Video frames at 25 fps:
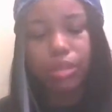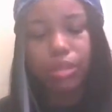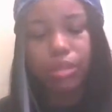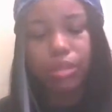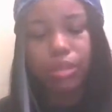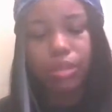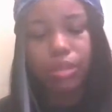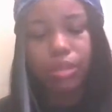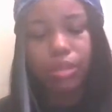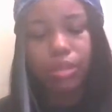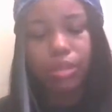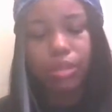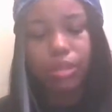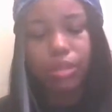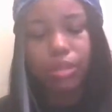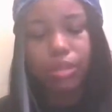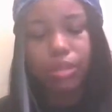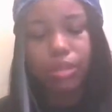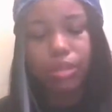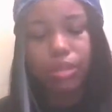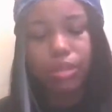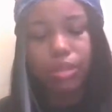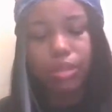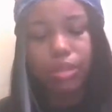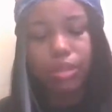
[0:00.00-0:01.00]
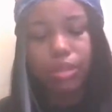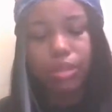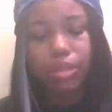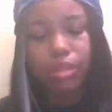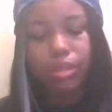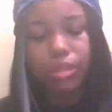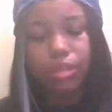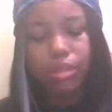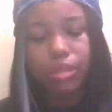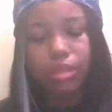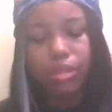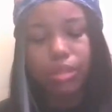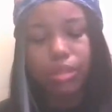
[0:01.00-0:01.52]

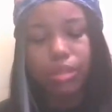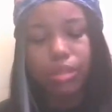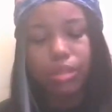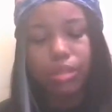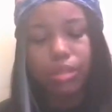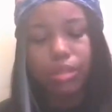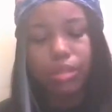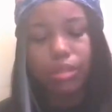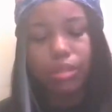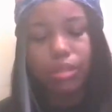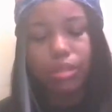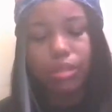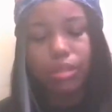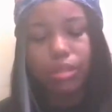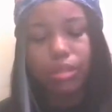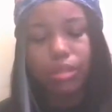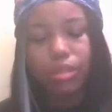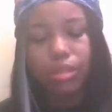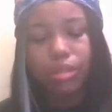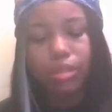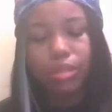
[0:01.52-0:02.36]
(silence)